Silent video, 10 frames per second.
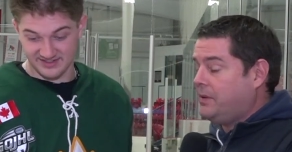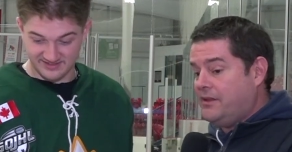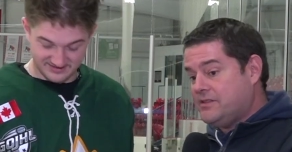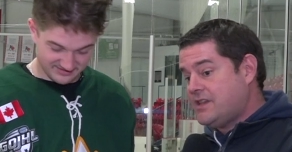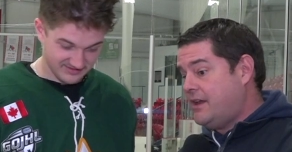
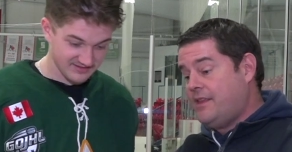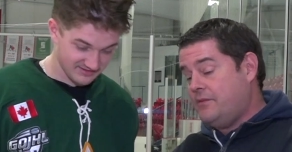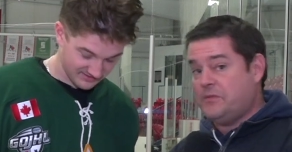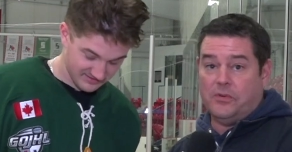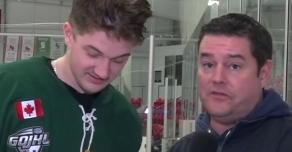Speaker 1: play at the side, and
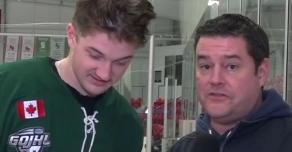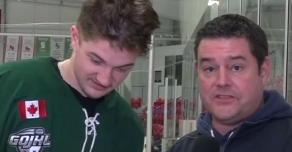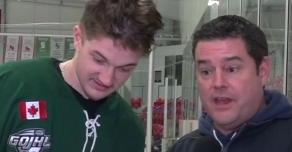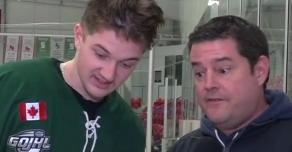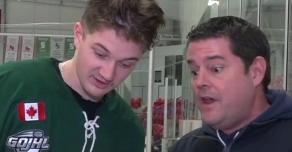that was a beautiful
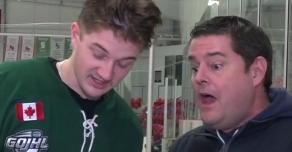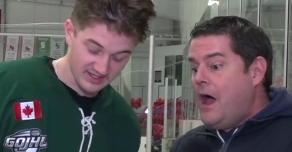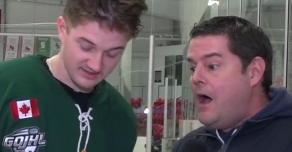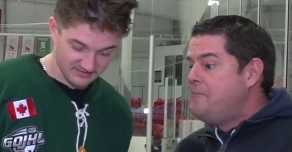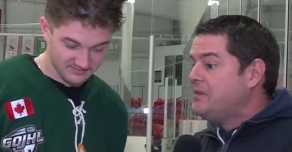save.
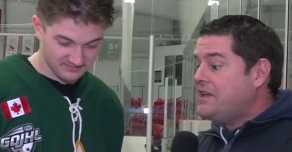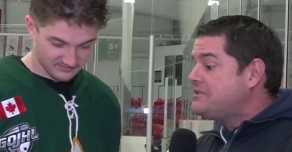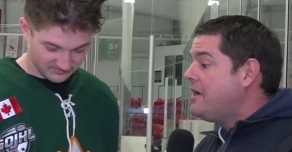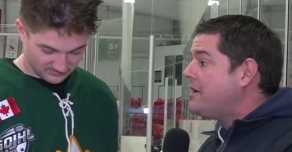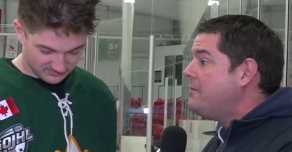But
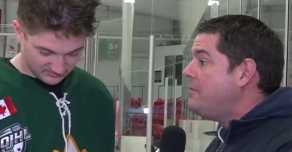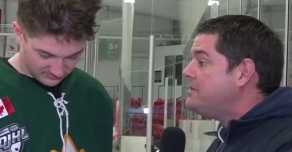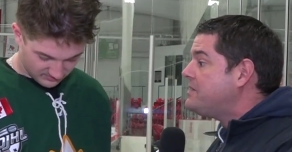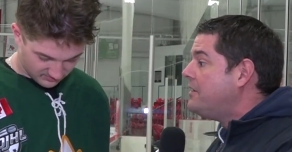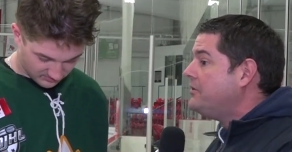let's talk about
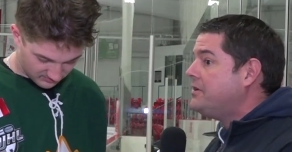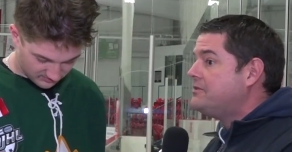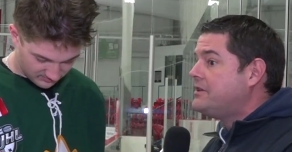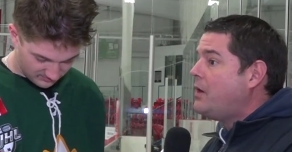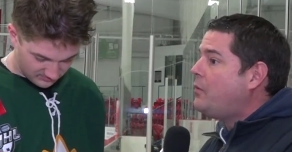Botello
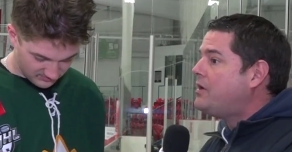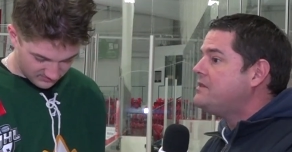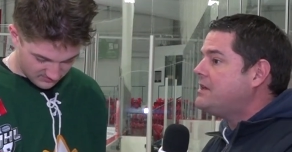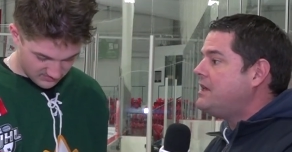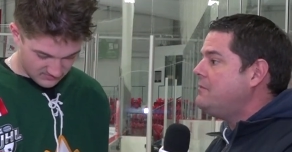here tonight. One
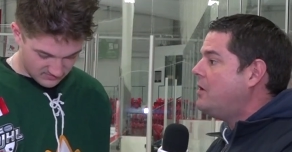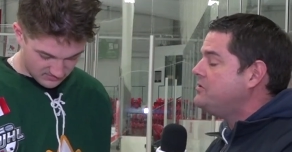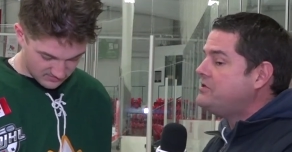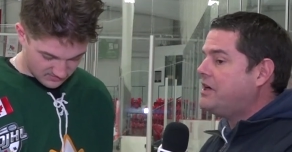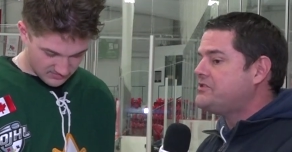of the key
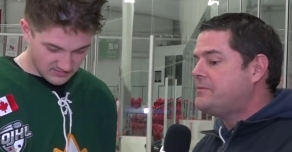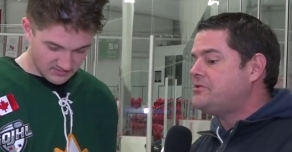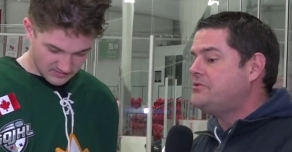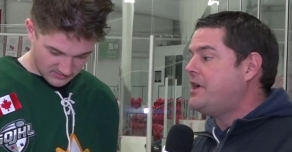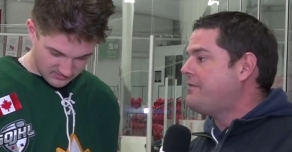moments, you guys are
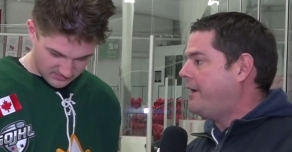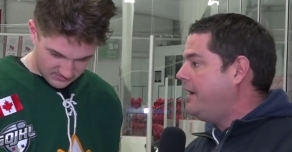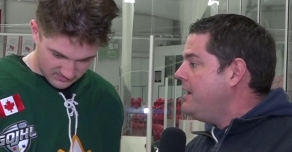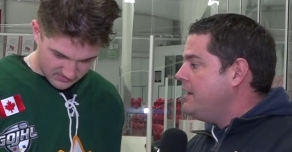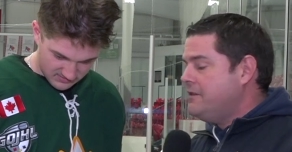up 2-0
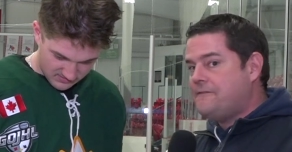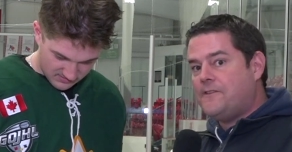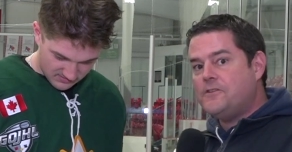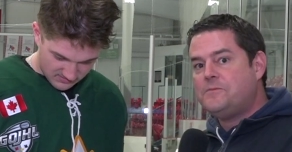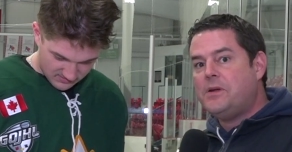in the
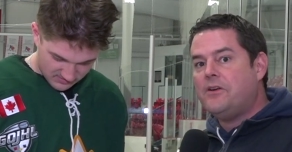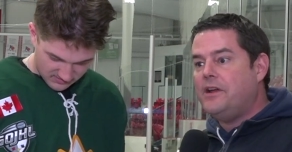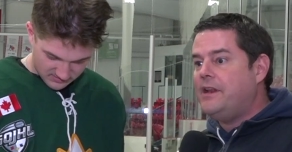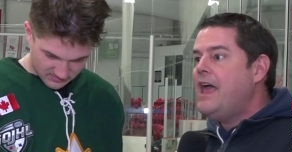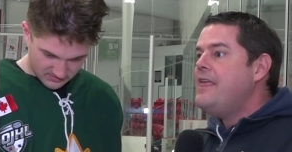first
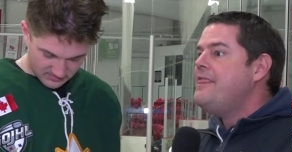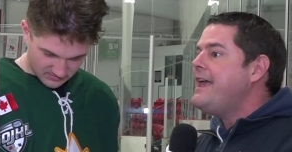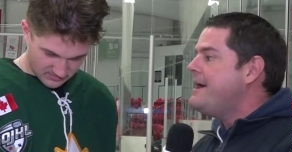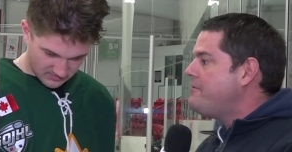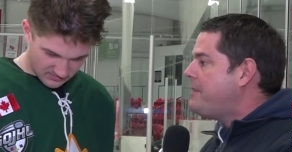period. They have a